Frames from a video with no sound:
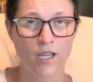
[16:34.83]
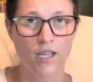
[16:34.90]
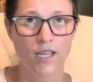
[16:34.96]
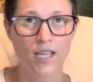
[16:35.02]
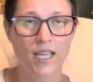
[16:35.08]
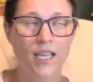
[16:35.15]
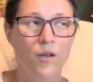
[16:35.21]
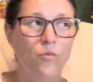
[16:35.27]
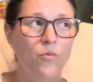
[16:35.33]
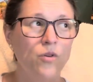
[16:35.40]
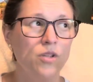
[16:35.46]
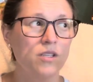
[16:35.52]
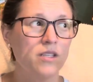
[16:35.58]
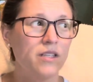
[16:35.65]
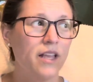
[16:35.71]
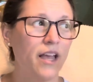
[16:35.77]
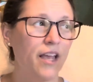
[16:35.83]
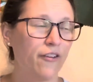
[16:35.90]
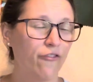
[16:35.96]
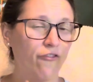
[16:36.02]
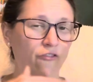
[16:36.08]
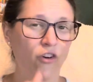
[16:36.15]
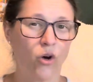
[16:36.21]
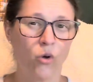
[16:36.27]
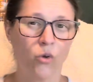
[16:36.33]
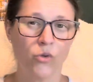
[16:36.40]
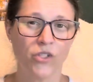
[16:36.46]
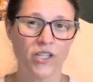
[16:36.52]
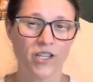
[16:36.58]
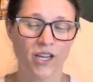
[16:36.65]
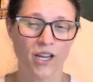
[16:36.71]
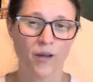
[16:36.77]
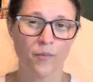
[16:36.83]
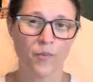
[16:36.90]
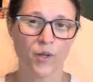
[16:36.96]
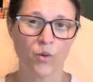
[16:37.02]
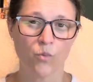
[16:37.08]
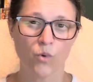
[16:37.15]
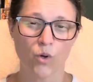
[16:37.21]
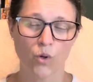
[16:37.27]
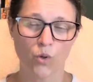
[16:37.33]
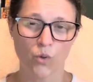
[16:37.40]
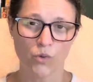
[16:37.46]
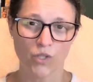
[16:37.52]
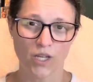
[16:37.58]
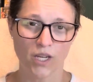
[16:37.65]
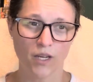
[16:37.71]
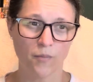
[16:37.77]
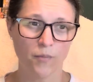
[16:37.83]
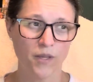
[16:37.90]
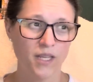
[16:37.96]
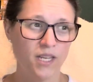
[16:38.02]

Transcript: It was like folded up and rolled up,